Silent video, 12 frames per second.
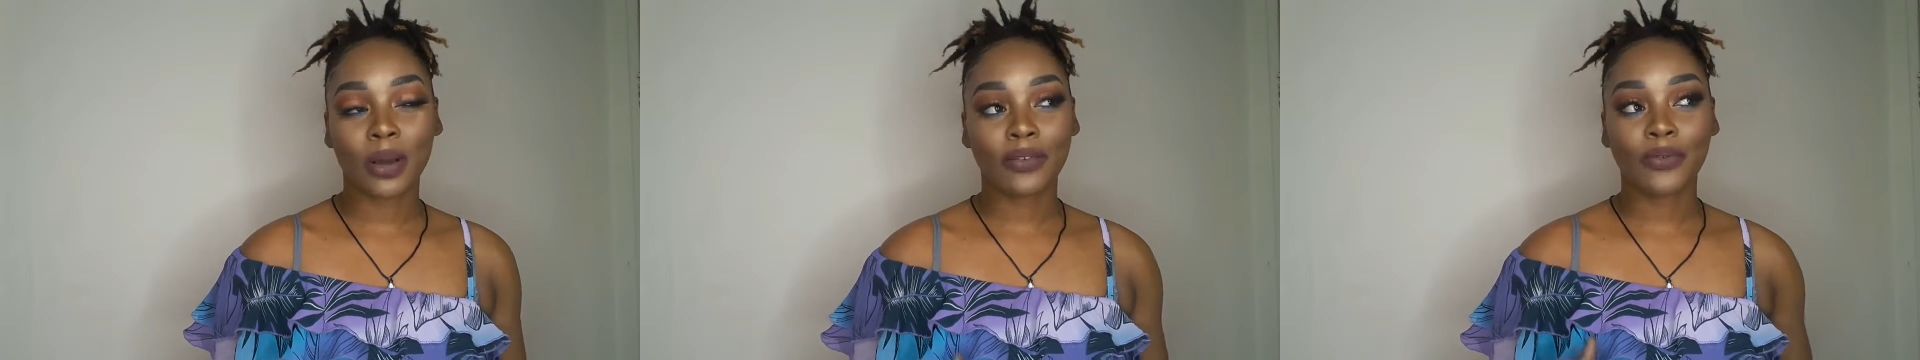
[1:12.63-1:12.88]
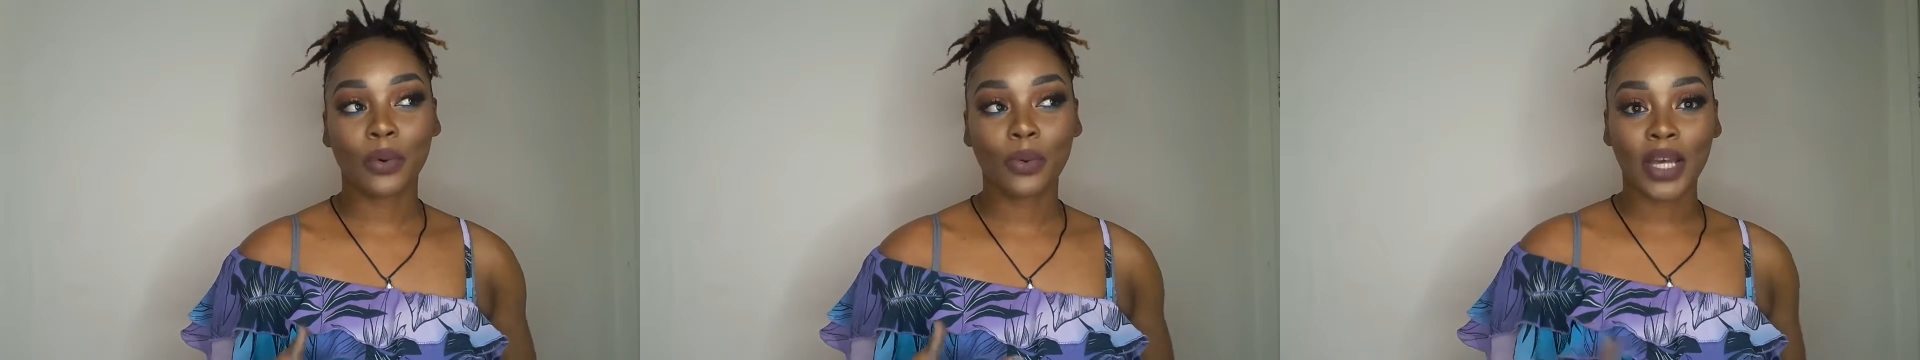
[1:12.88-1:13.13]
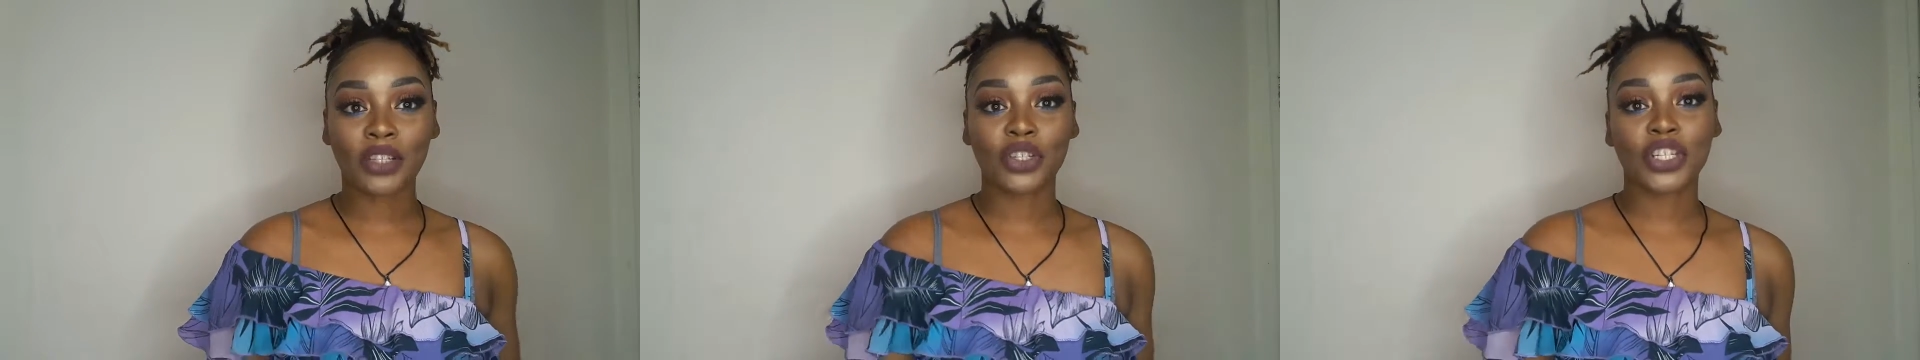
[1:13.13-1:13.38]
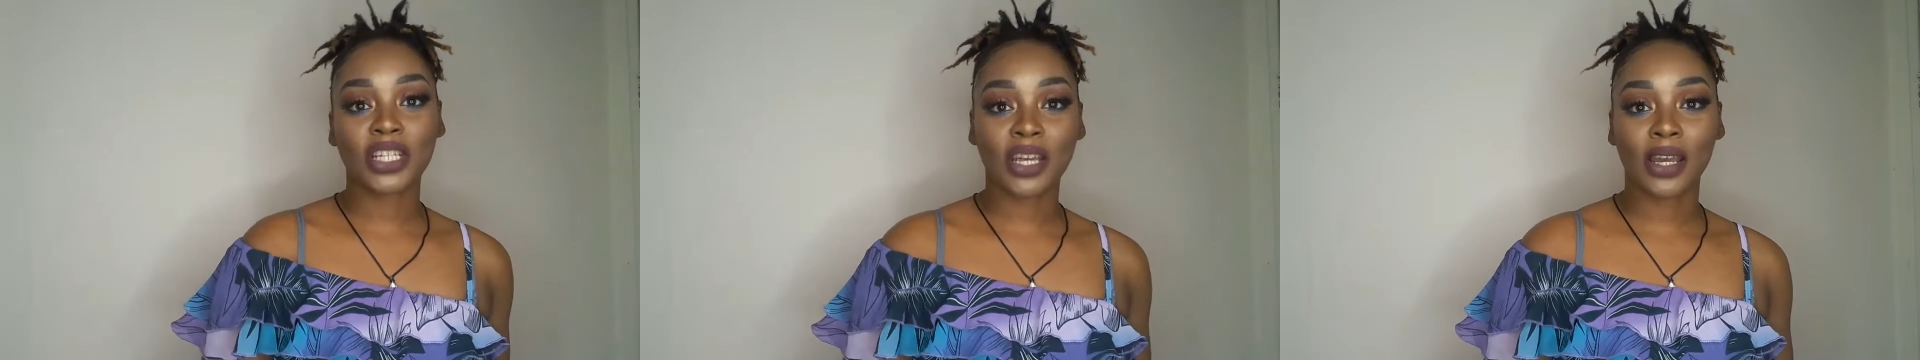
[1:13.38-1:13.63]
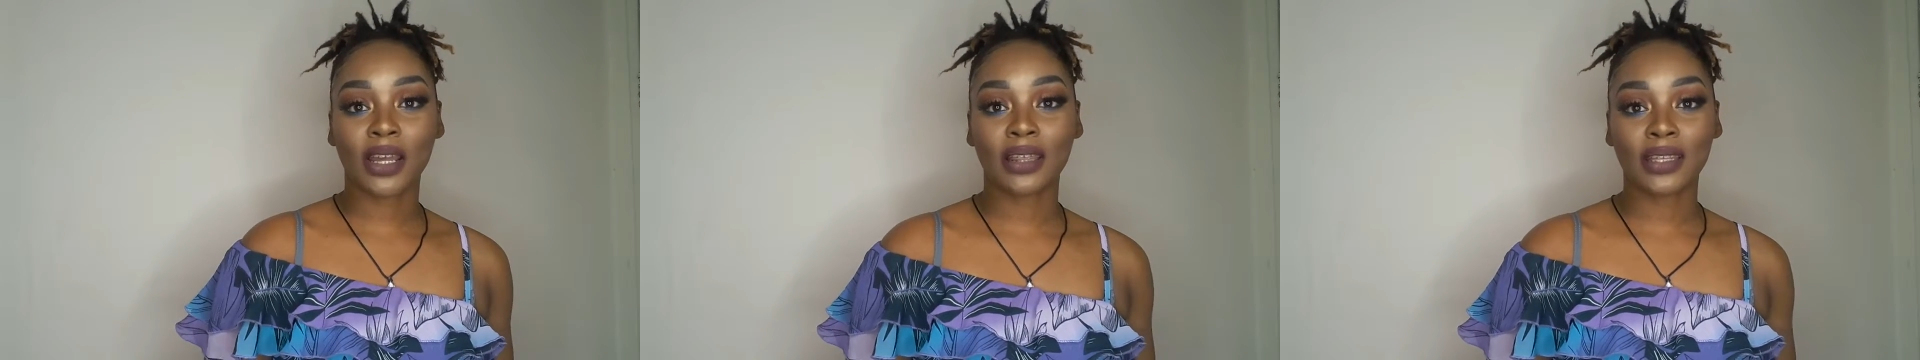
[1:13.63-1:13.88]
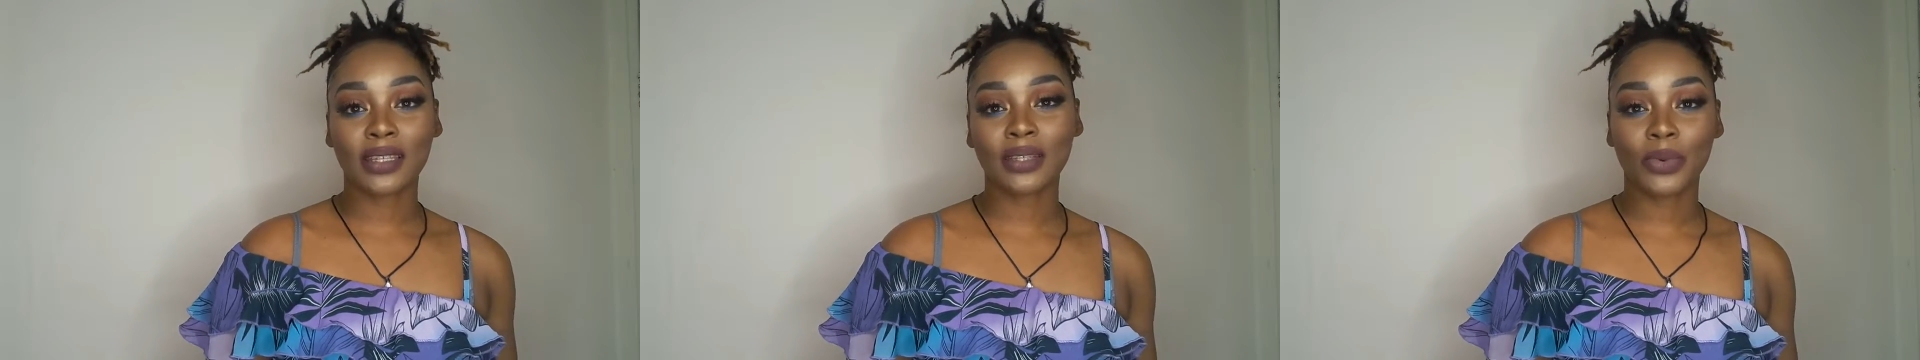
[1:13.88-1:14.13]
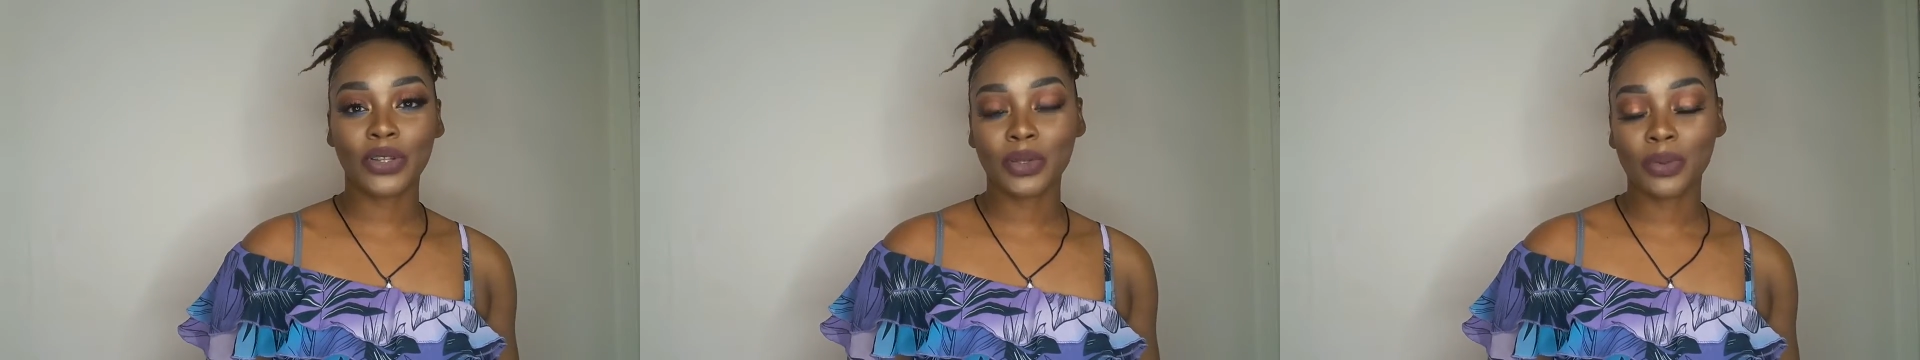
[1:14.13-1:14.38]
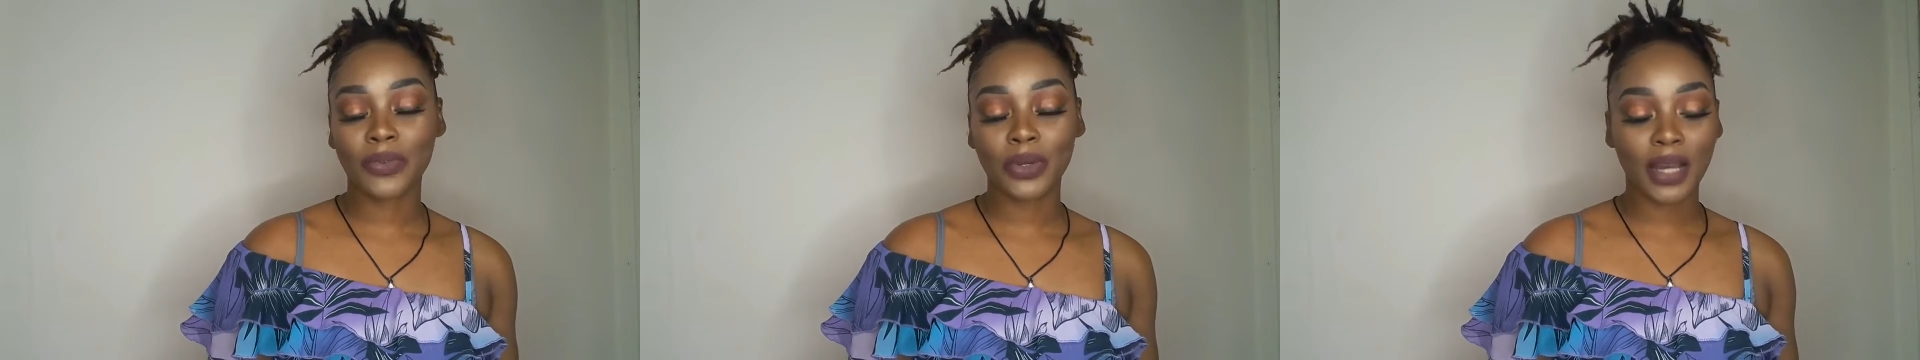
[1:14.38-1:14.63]
so I thought why not share these
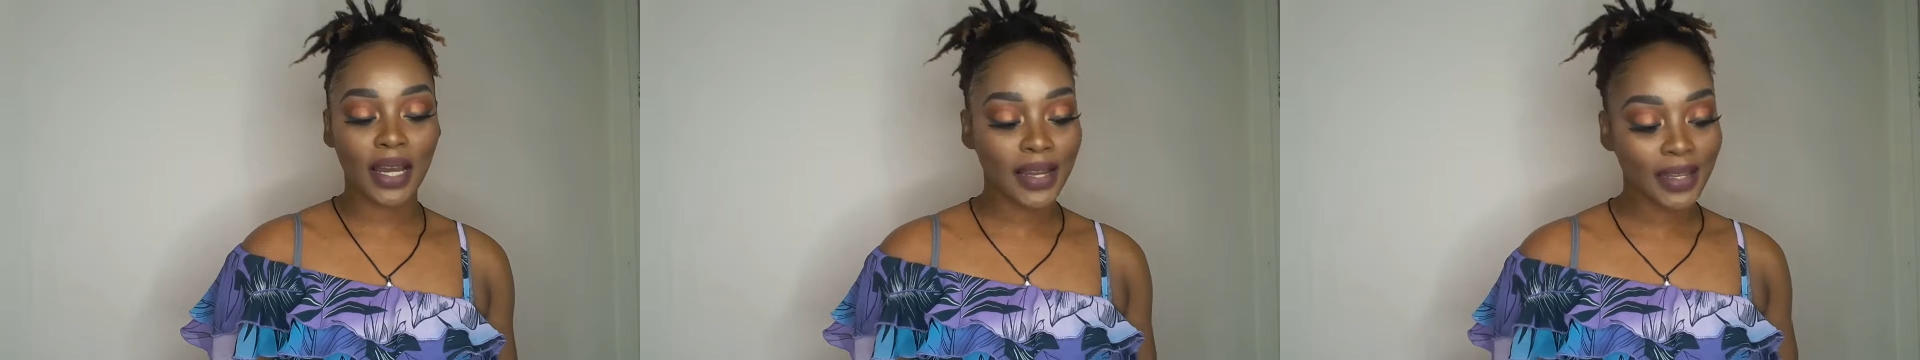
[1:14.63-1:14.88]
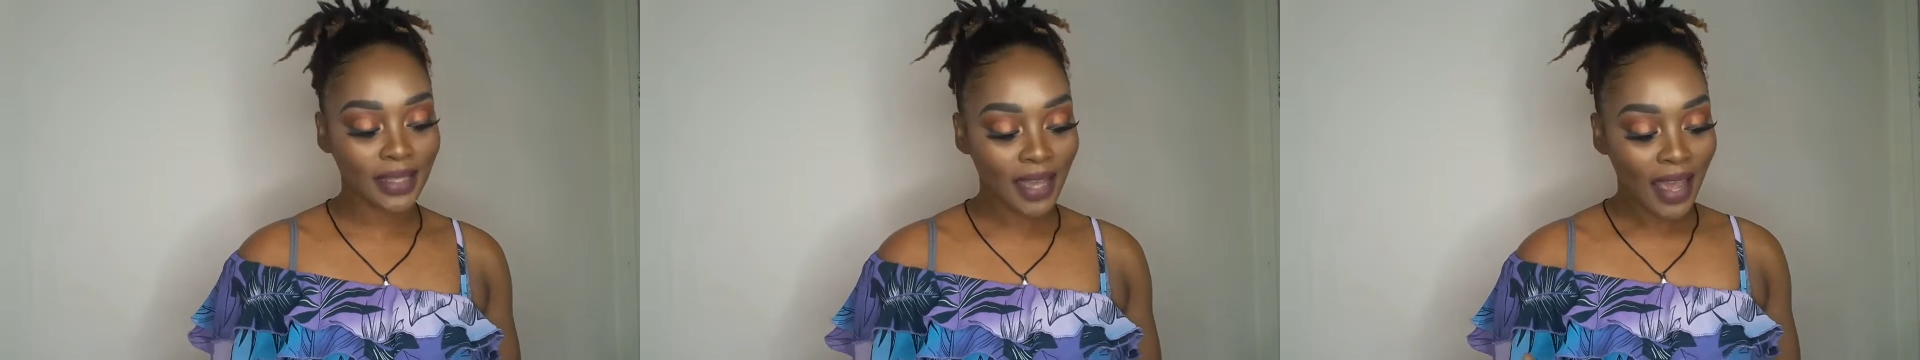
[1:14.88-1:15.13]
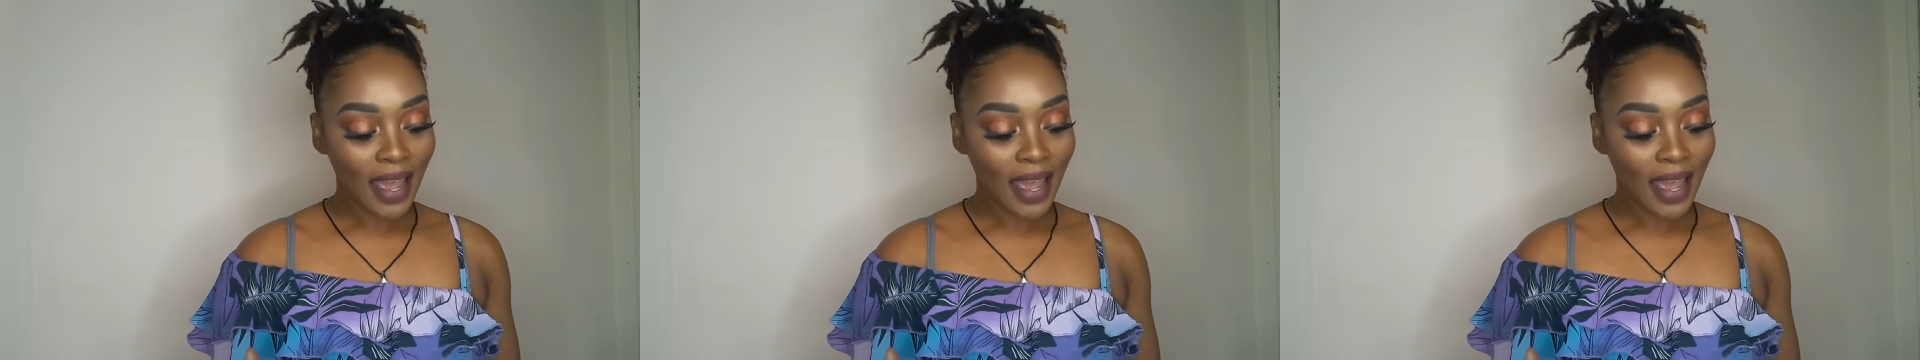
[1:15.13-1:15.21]
ones with you guys.